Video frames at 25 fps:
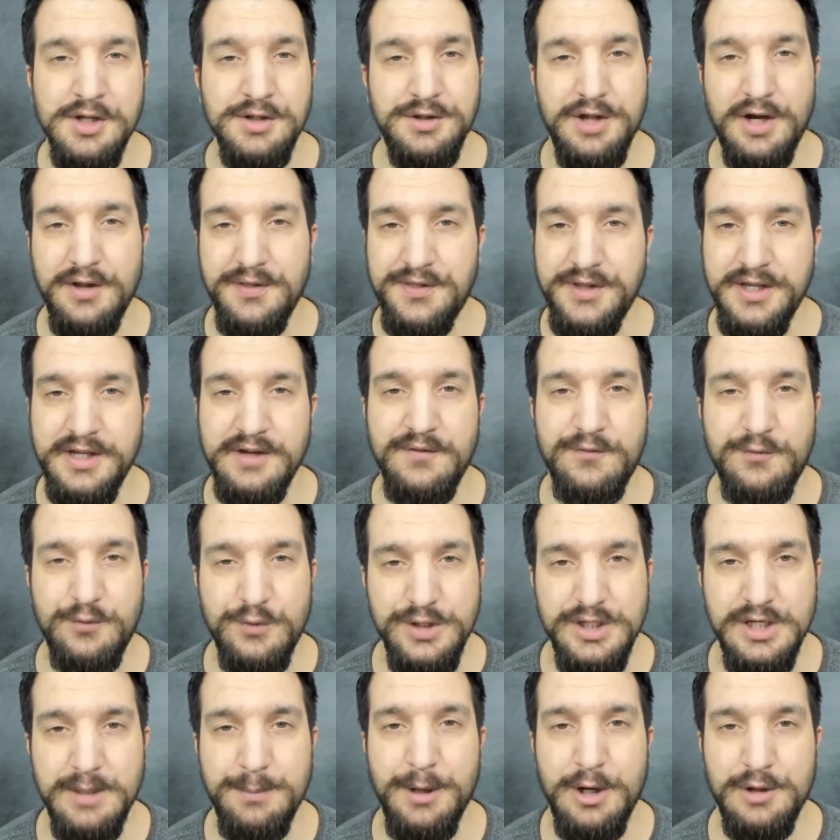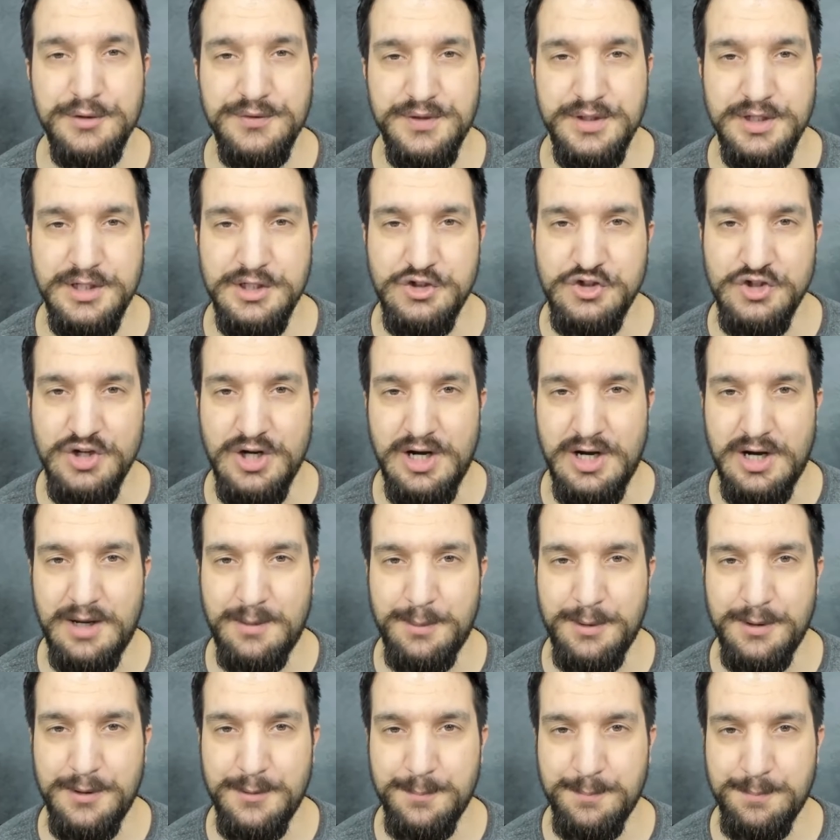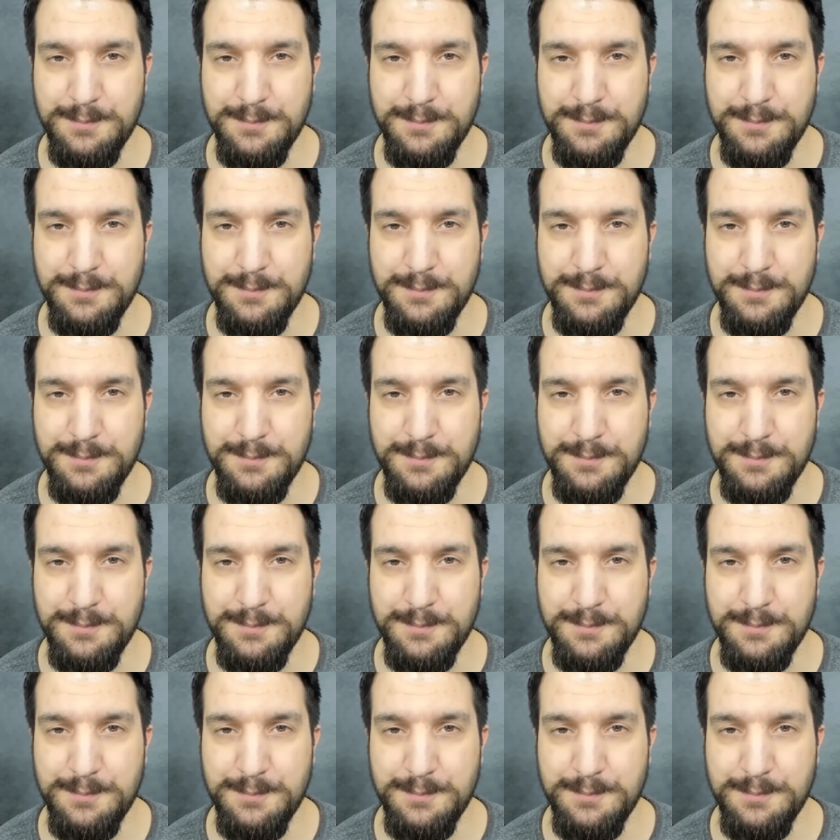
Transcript: nothing free about the hijab.